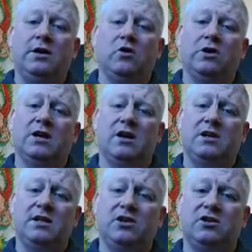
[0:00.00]

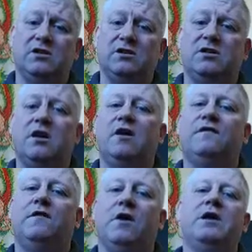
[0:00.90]
organisations
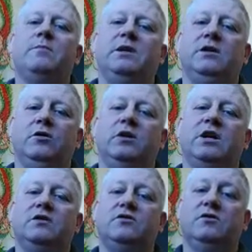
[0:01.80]
for anybody
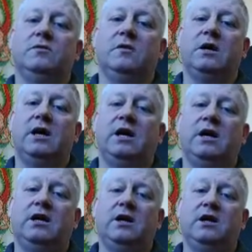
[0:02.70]
looking to
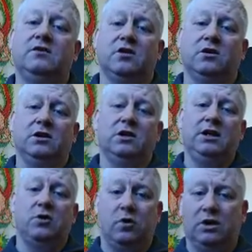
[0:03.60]
internally
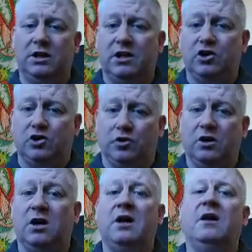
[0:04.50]
quality assure
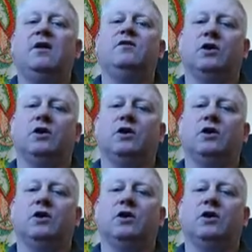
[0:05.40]
the